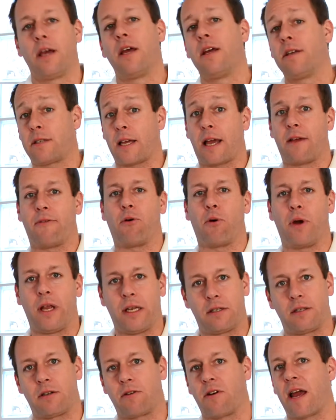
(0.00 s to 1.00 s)
say for
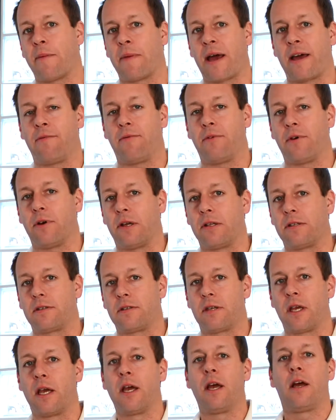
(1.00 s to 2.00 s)
Instagram adverts,